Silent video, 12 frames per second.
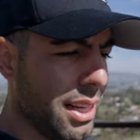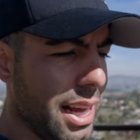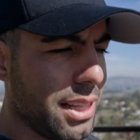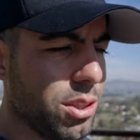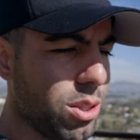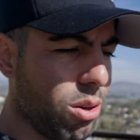
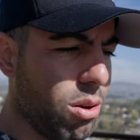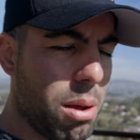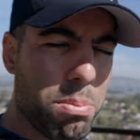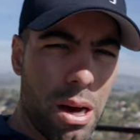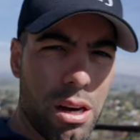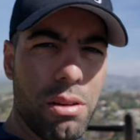And so I
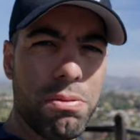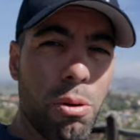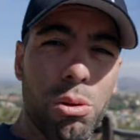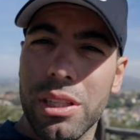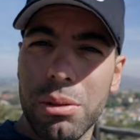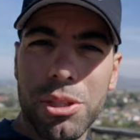bought a
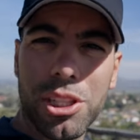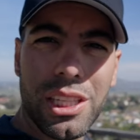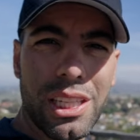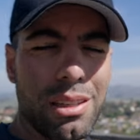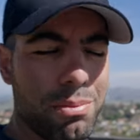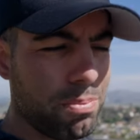folding
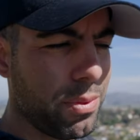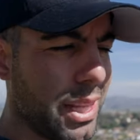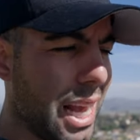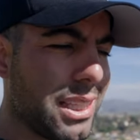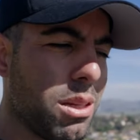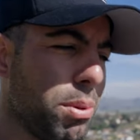machine
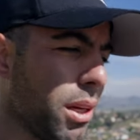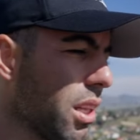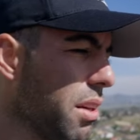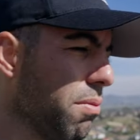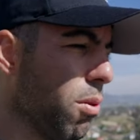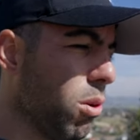that
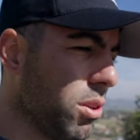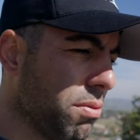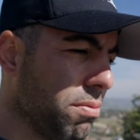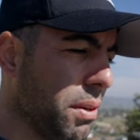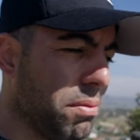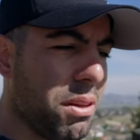typically folds
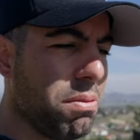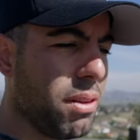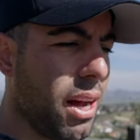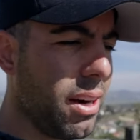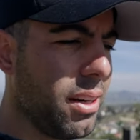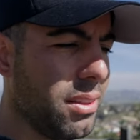50
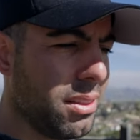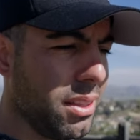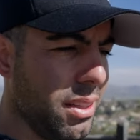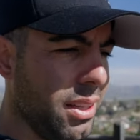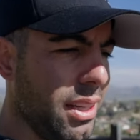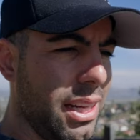flyers
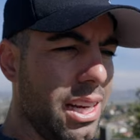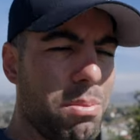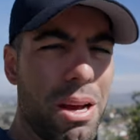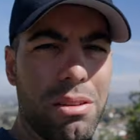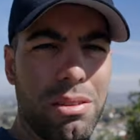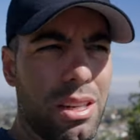in
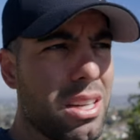about